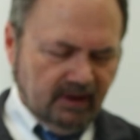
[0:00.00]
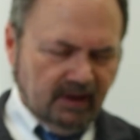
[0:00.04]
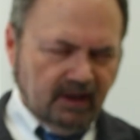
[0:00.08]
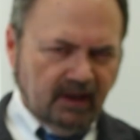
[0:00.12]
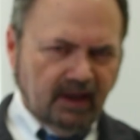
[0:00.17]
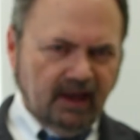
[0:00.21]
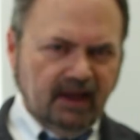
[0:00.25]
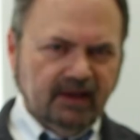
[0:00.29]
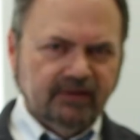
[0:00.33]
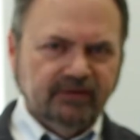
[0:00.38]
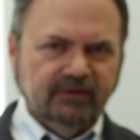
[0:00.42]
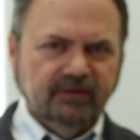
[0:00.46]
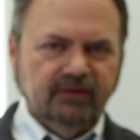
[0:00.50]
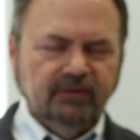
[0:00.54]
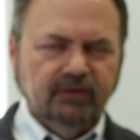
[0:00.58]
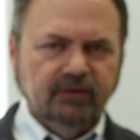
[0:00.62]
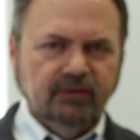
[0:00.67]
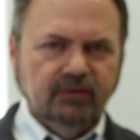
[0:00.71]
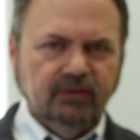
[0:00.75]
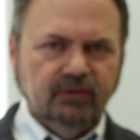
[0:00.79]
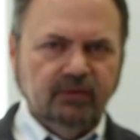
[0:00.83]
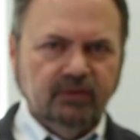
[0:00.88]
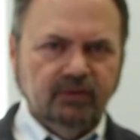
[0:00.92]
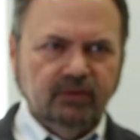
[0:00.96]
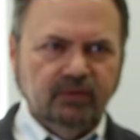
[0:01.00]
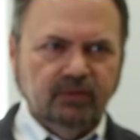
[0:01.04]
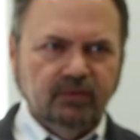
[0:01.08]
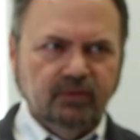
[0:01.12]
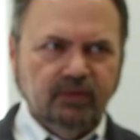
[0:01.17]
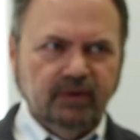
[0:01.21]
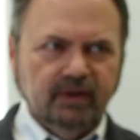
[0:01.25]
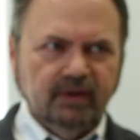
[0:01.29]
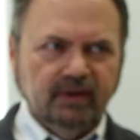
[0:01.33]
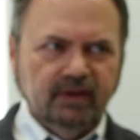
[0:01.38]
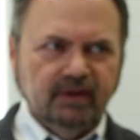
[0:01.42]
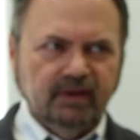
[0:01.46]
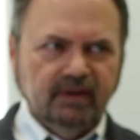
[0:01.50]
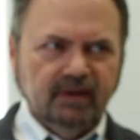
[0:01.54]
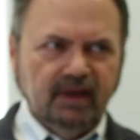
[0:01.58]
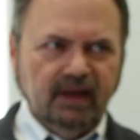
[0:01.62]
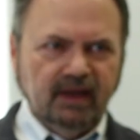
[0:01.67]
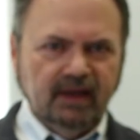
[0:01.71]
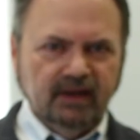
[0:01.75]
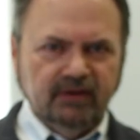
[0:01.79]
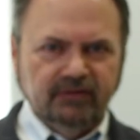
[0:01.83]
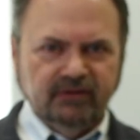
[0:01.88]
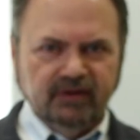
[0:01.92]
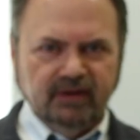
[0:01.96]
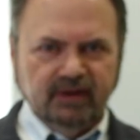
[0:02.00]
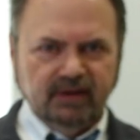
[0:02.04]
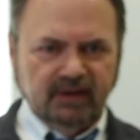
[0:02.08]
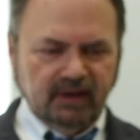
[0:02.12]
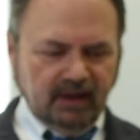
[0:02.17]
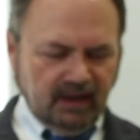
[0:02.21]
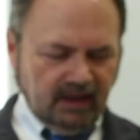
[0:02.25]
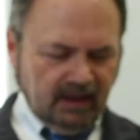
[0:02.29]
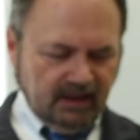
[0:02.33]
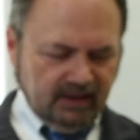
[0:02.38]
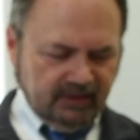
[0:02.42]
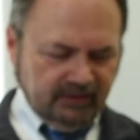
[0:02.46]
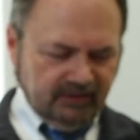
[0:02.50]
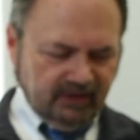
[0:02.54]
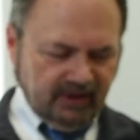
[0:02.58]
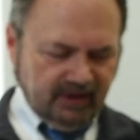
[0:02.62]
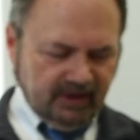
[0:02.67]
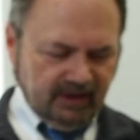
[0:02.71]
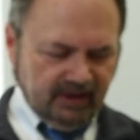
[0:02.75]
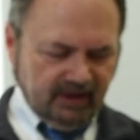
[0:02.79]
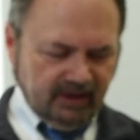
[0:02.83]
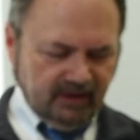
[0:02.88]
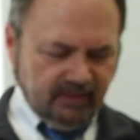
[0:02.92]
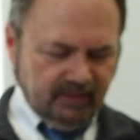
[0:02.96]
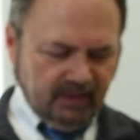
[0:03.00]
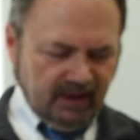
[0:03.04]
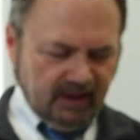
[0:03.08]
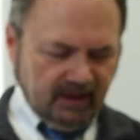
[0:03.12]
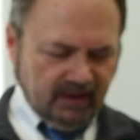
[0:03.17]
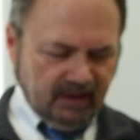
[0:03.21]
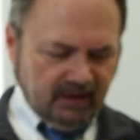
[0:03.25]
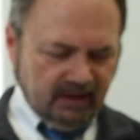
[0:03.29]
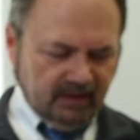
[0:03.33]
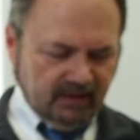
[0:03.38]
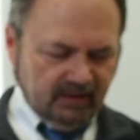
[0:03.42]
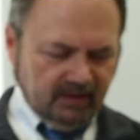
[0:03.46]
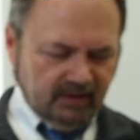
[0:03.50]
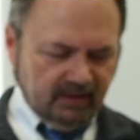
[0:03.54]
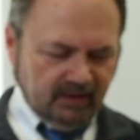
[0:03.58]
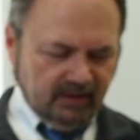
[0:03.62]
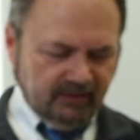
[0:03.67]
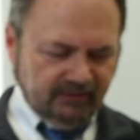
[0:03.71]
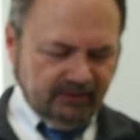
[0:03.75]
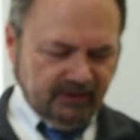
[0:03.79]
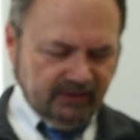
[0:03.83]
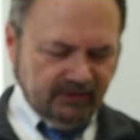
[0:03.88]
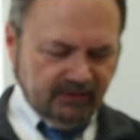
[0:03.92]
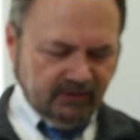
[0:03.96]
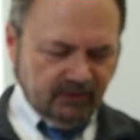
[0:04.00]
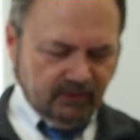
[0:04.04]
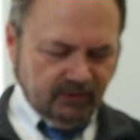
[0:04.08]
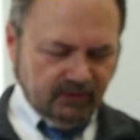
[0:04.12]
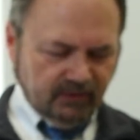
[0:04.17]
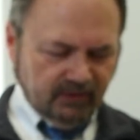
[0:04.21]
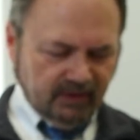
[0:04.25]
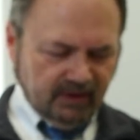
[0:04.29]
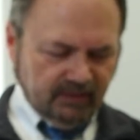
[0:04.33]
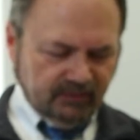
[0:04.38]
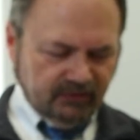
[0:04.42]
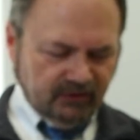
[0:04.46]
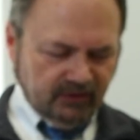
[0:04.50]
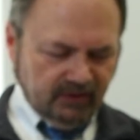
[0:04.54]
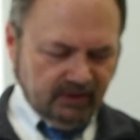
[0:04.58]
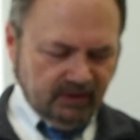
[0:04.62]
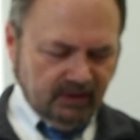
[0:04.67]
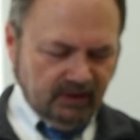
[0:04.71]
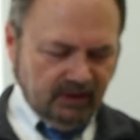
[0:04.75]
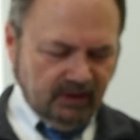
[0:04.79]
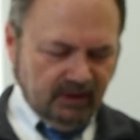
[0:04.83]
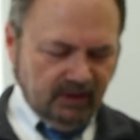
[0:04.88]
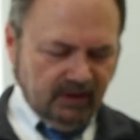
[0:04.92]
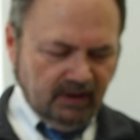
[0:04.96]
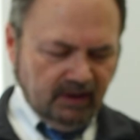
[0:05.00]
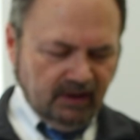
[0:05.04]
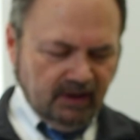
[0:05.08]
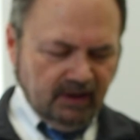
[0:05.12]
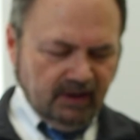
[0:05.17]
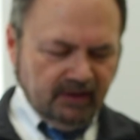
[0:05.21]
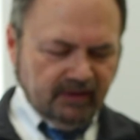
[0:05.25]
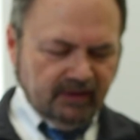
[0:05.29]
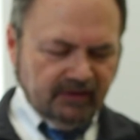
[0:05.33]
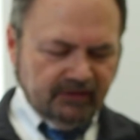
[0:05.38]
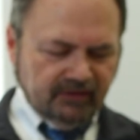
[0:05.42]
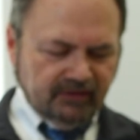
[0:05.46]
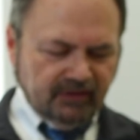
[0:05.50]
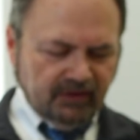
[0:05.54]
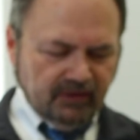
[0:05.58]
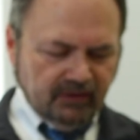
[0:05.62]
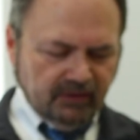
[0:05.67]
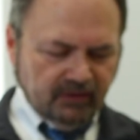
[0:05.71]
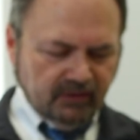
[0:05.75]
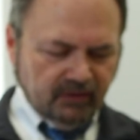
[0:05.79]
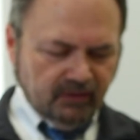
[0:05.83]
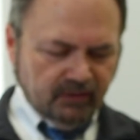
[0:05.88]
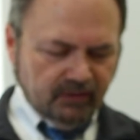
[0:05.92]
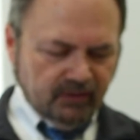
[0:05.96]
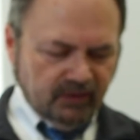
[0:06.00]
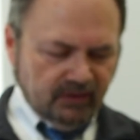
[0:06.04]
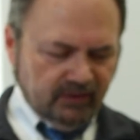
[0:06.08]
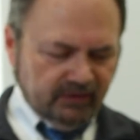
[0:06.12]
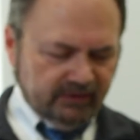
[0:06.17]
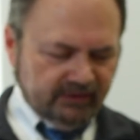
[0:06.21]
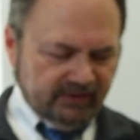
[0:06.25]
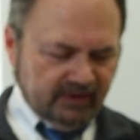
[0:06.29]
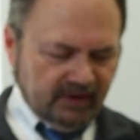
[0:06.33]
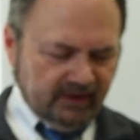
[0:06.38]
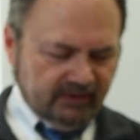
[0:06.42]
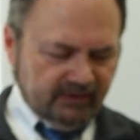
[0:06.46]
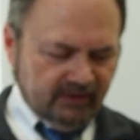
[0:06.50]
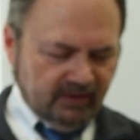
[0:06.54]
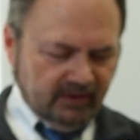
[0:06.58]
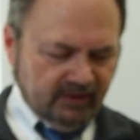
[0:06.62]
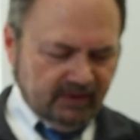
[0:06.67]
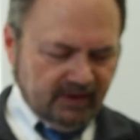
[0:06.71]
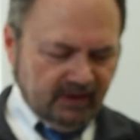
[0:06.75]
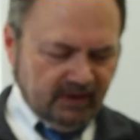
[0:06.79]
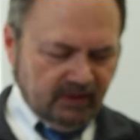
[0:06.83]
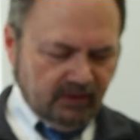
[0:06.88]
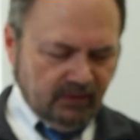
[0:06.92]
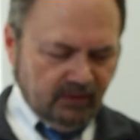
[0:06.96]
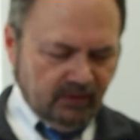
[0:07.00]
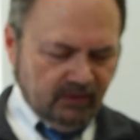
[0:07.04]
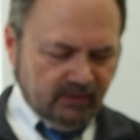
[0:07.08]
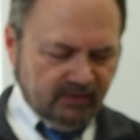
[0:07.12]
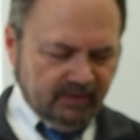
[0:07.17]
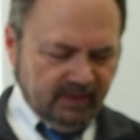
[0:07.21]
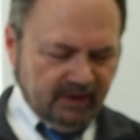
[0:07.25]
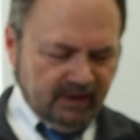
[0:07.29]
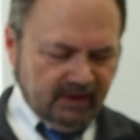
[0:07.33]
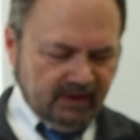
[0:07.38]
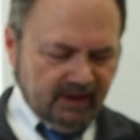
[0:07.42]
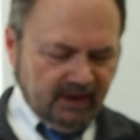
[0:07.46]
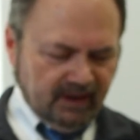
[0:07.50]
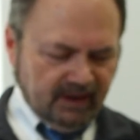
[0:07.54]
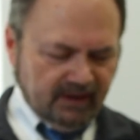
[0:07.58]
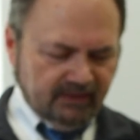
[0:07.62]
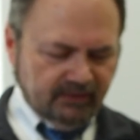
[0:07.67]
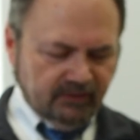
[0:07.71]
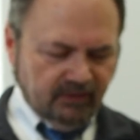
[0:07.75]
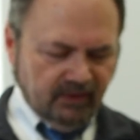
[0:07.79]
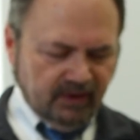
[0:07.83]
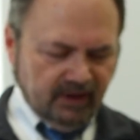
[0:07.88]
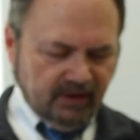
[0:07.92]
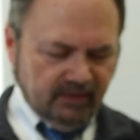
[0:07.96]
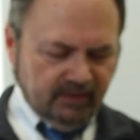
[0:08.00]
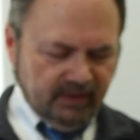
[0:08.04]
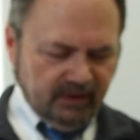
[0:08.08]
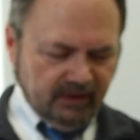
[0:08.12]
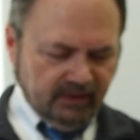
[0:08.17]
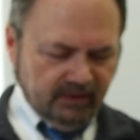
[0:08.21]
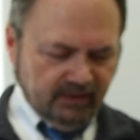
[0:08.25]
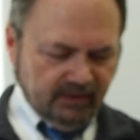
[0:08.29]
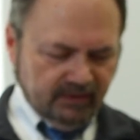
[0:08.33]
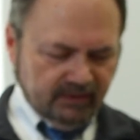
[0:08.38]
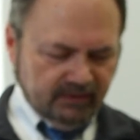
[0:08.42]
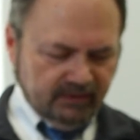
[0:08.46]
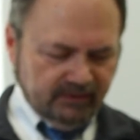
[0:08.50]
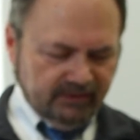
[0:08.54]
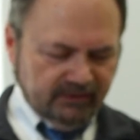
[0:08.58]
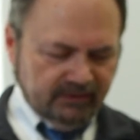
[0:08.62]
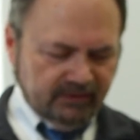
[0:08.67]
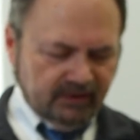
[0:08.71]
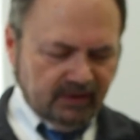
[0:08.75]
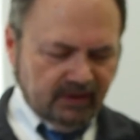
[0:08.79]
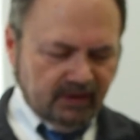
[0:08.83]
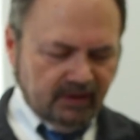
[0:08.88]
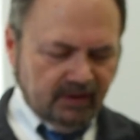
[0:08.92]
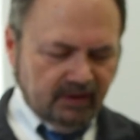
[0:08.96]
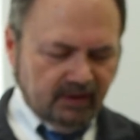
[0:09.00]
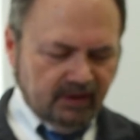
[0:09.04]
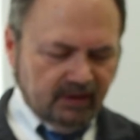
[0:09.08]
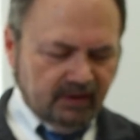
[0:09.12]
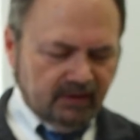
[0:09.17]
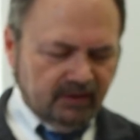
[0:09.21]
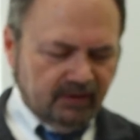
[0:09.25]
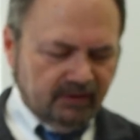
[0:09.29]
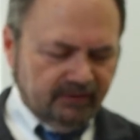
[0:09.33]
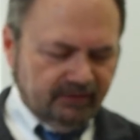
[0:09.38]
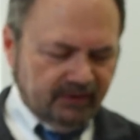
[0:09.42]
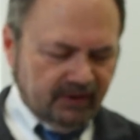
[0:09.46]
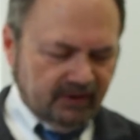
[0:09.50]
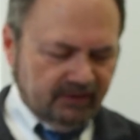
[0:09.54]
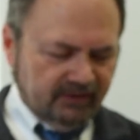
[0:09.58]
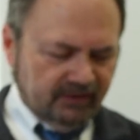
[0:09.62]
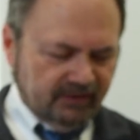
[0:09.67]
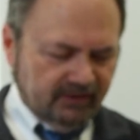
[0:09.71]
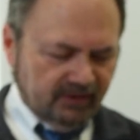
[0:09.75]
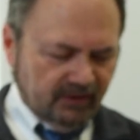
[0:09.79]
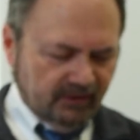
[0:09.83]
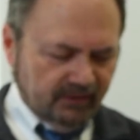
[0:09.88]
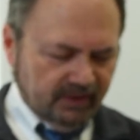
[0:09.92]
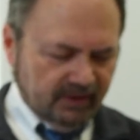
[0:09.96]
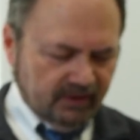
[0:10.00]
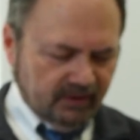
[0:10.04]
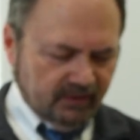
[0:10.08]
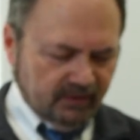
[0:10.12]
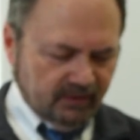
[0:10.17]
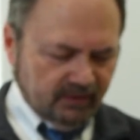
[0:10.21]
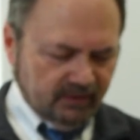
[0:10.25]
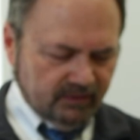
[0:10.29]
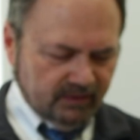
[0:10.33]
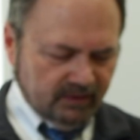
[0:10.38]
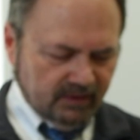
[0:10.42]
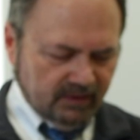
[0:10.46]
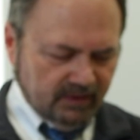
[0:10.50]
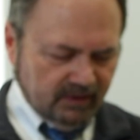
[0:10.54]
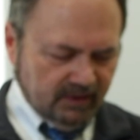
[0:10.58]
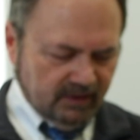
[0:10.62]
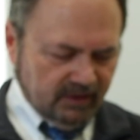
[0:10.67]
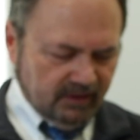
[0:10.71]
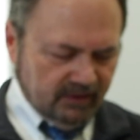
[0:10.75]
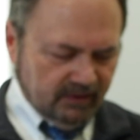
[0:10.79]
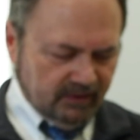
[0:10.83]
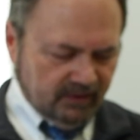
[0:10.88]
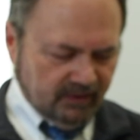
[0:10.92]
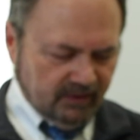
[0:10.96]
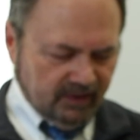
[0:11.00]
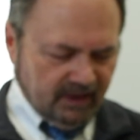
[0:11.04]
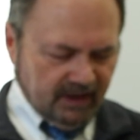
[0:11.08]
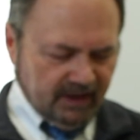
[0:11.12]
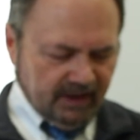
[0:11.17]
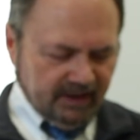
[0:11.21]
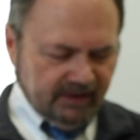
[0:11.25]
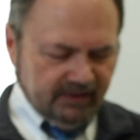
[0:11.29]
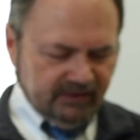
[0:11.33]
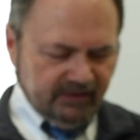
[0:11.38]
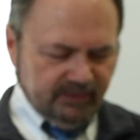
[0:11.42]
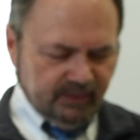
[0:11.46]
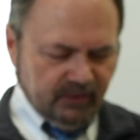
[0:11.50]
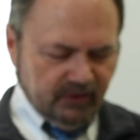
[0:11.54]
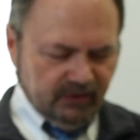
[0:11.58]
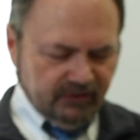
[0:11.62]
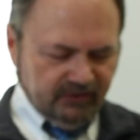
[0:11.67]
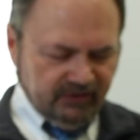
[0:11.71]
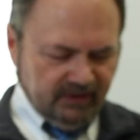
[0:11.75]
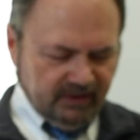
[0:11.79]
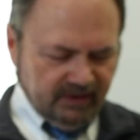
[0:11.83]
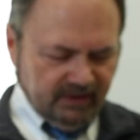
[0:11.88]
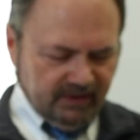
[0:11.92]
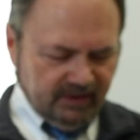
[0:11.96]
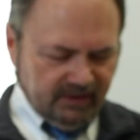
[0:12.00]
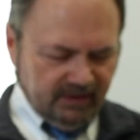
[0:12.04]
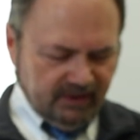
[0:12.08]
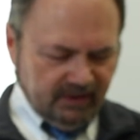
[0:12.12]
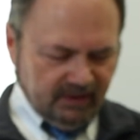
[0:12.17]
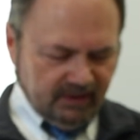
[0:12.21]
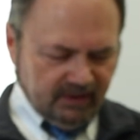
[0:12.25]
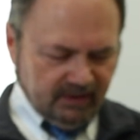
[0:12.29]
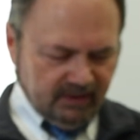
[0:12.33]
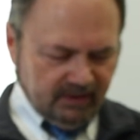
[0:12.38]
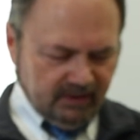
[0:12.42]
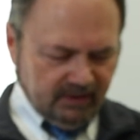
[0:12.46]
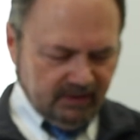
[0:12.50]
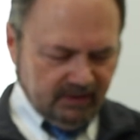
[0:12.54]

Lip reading: has to do with aging and time and physical corruption. The satirical rogue says here that old men have gray beards, their faces are wrinkled, their eyes purging thick,